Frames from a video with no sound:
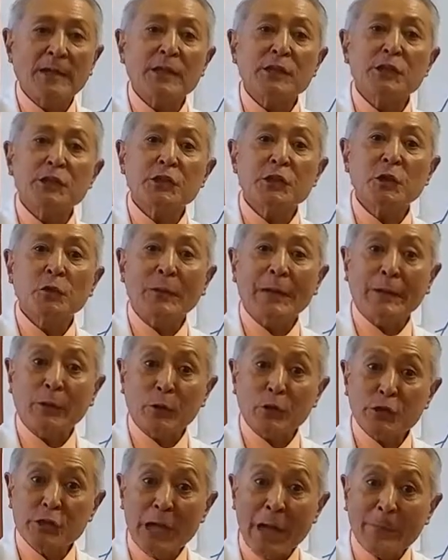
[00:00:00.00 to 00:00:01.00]
is to
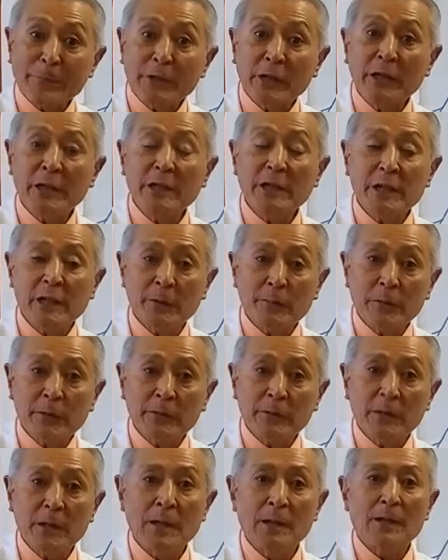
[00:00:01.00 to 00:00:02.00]
intercept and
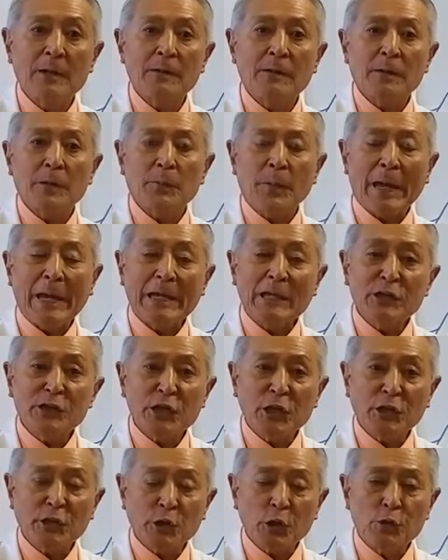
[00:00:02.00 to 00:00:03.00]
inhibit the
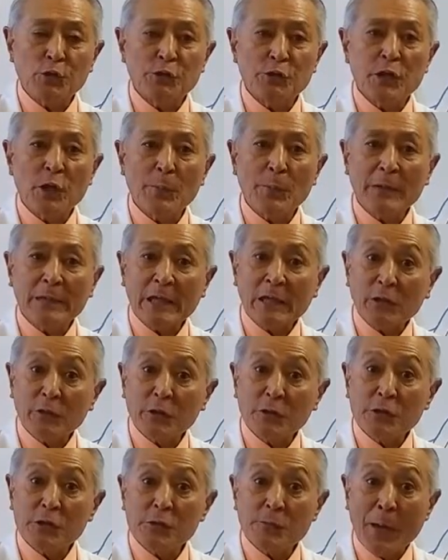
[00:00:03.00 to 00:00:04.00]
pain signals coming
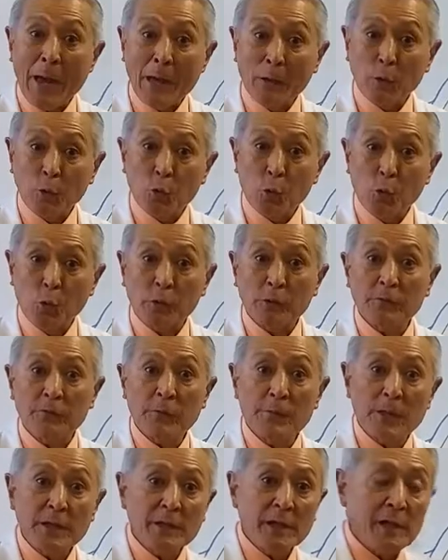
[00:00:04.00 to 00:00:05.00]
into the spinal cord
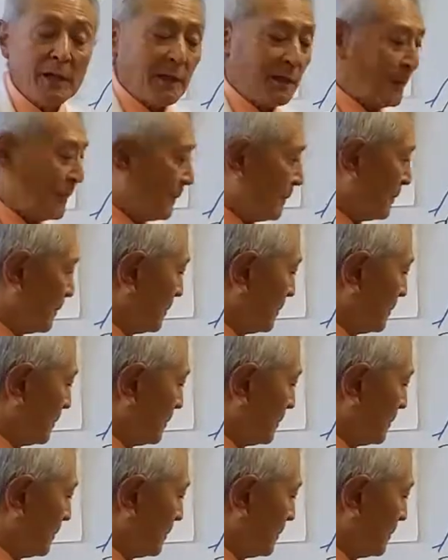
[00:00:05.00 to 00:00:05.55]
from the knee.